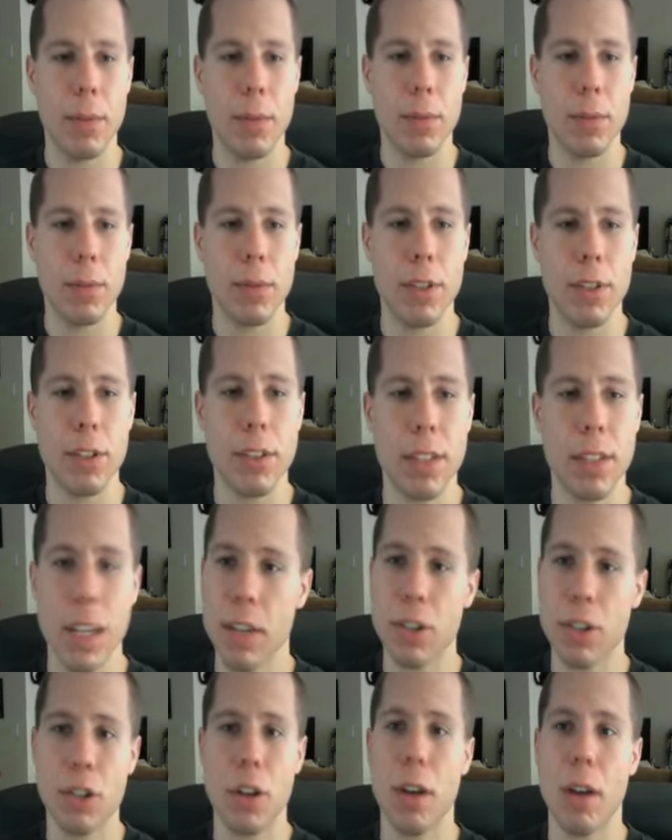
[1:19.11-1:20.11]
Just seeing
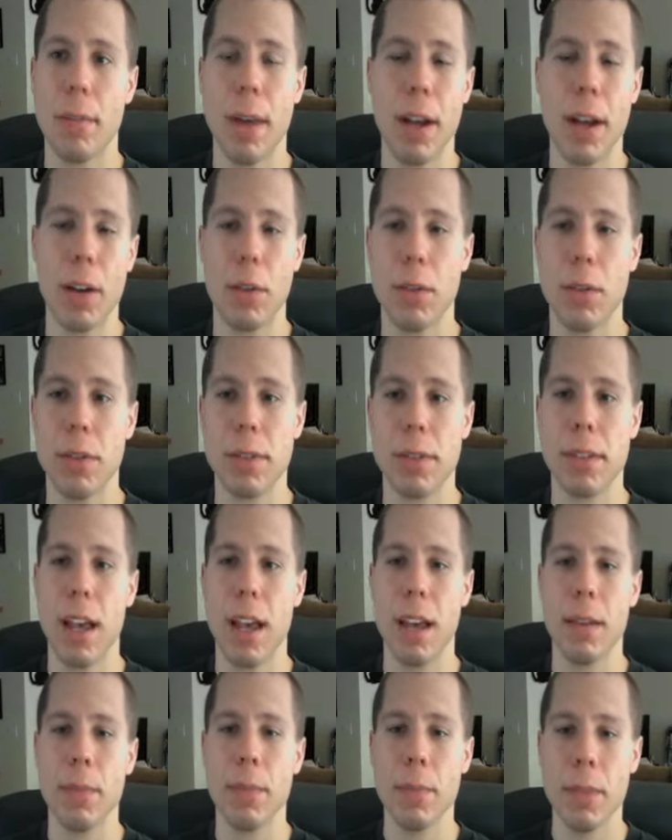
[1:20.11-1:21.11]
Shawn Michaels
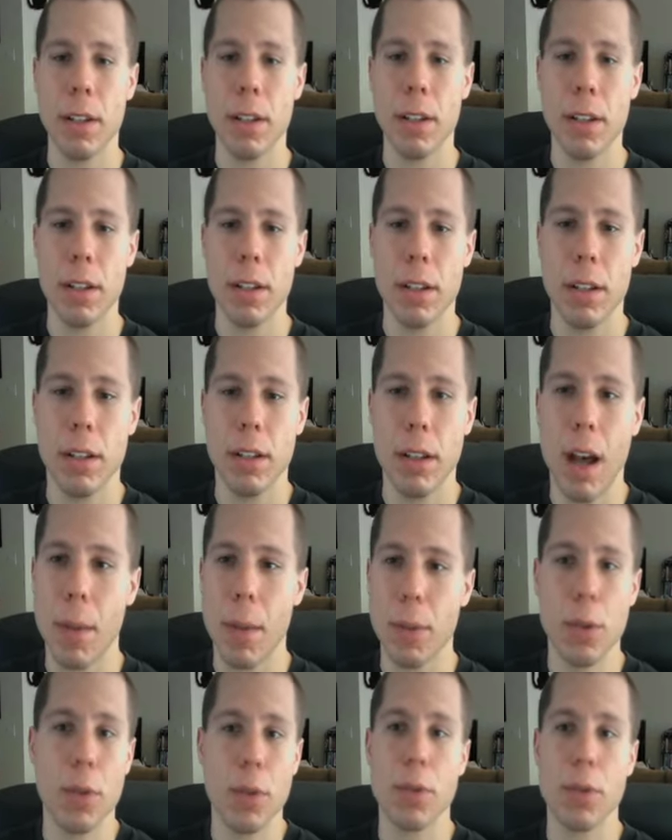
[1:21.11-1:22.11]

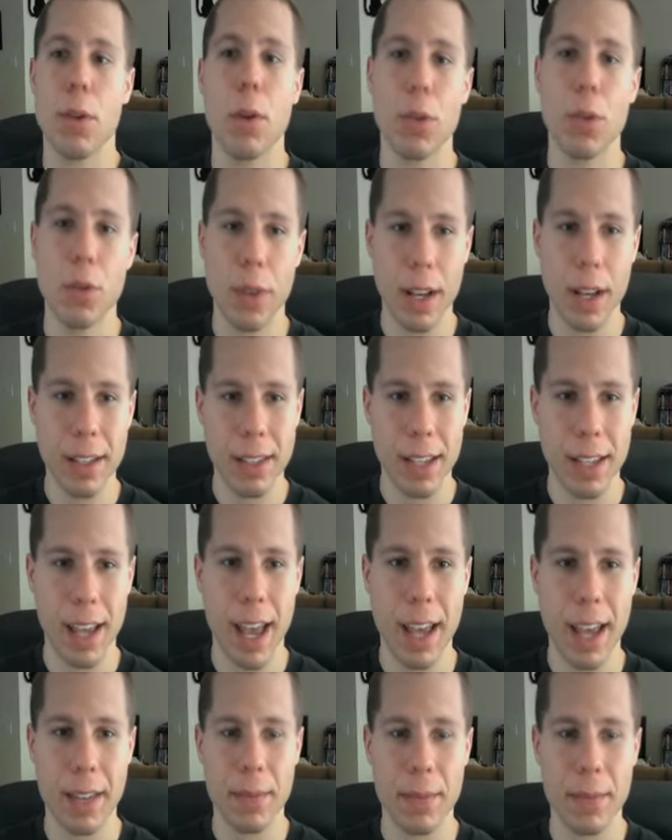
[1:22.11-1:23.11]
up to his old tricks
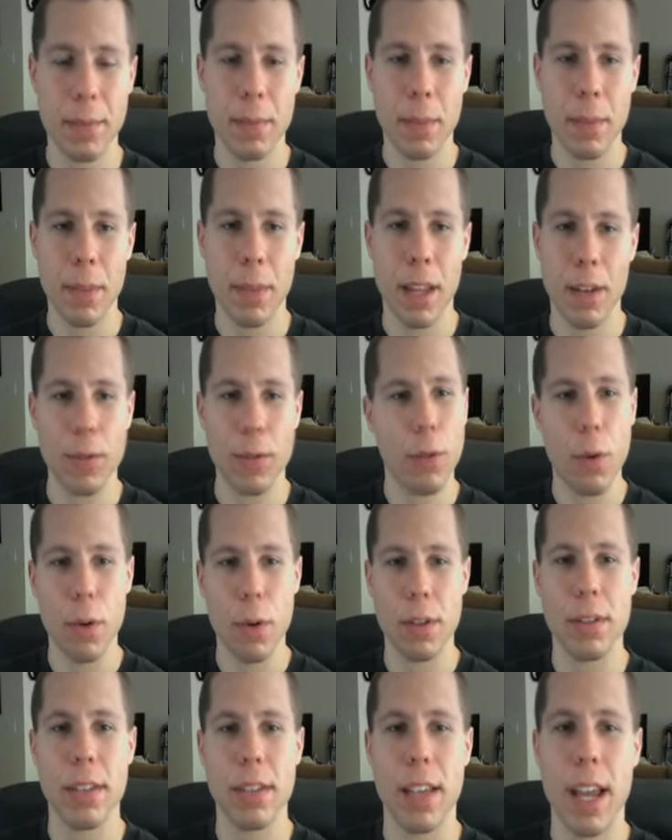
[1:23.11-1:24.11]
again. And of
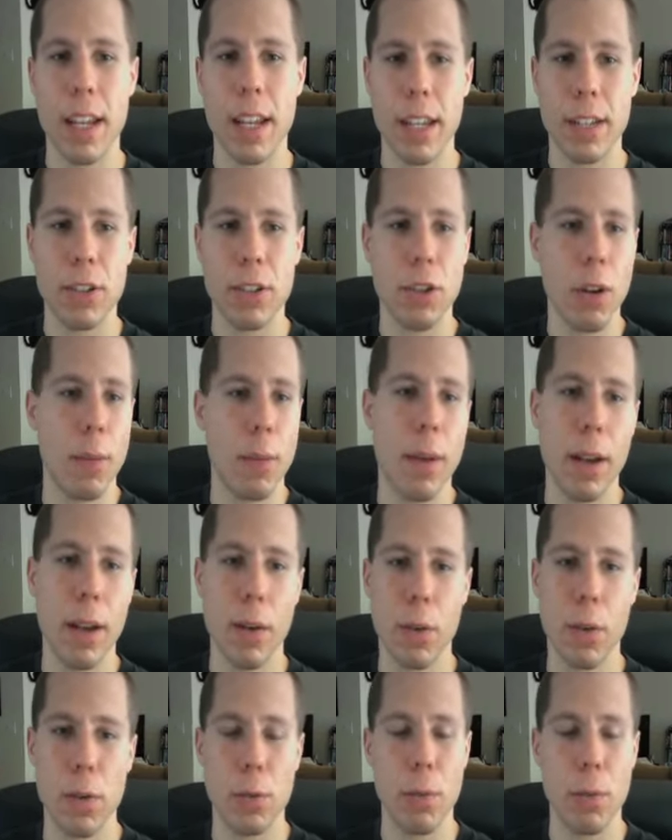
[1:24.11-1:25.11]
course, the ending, Shawn
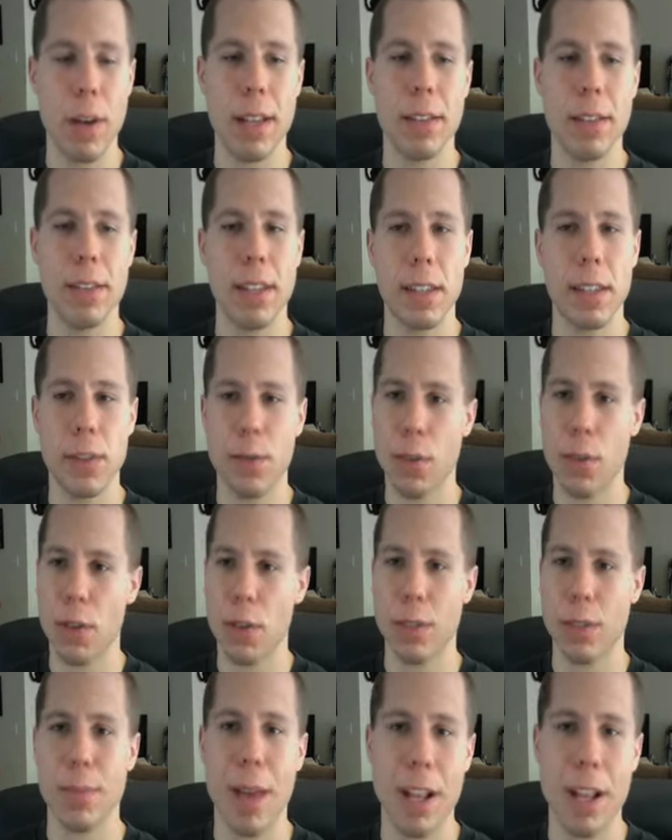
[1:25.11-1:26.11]
Michaels wins his
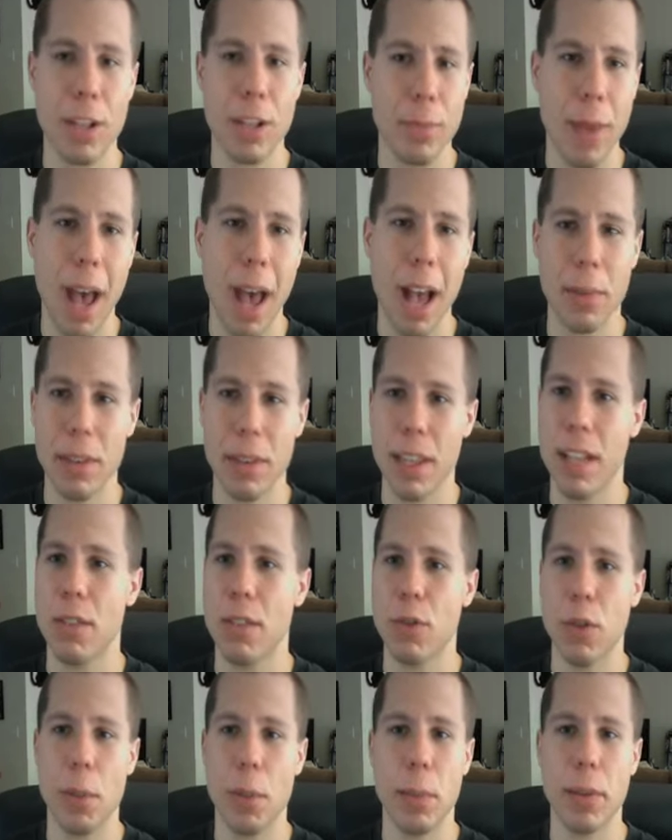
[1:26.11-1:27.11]
first match back, but then
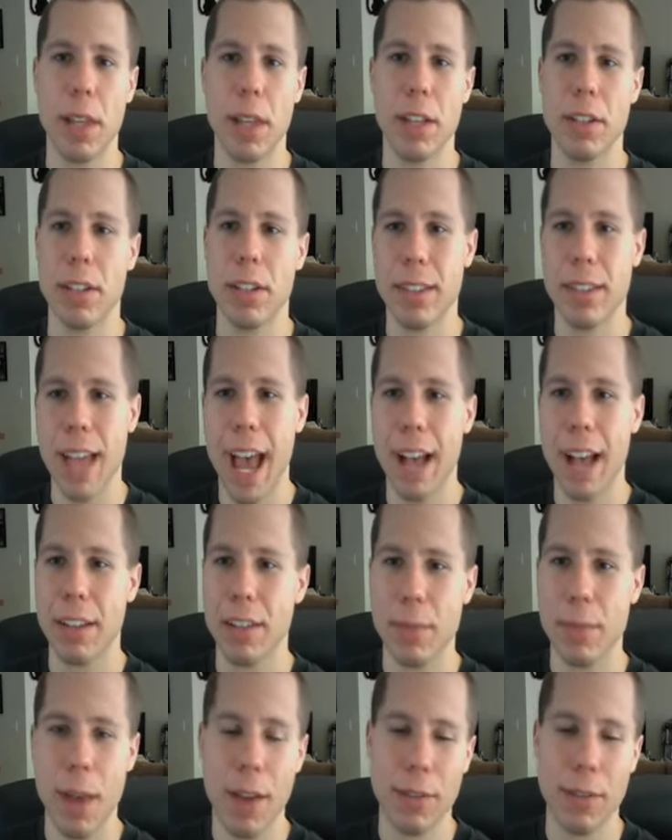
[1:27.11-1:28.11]
Triple H attacks
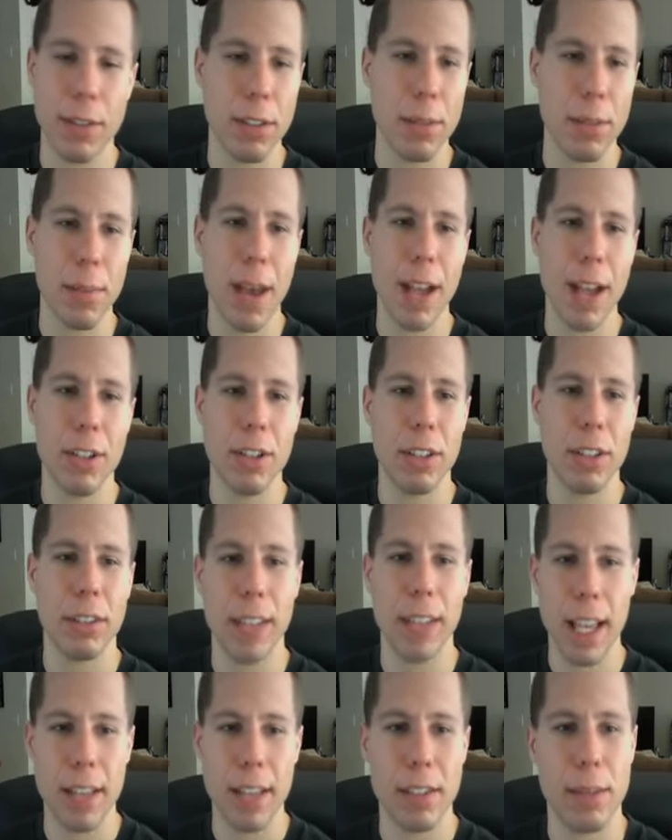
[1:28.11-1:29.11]
him after the match and
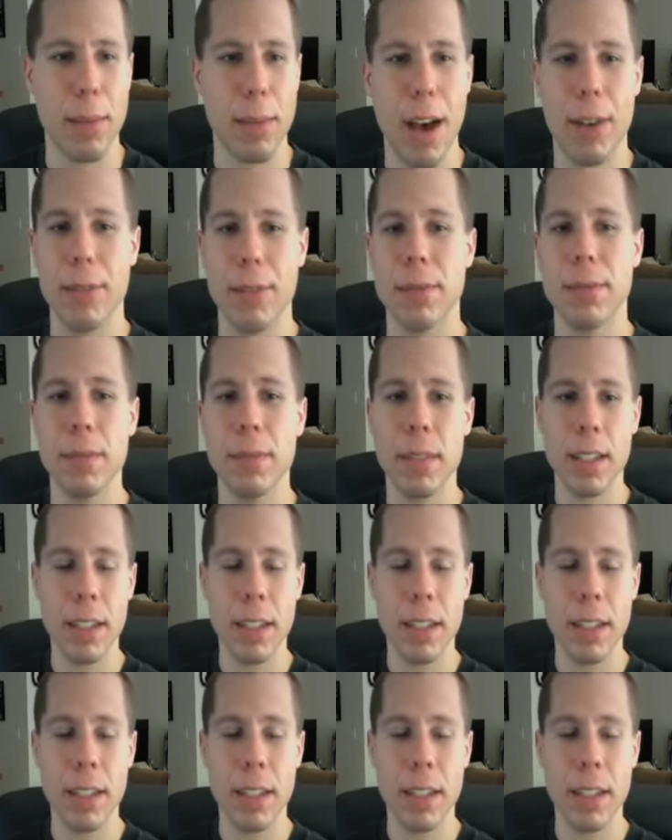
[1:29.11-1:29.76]
lays him out.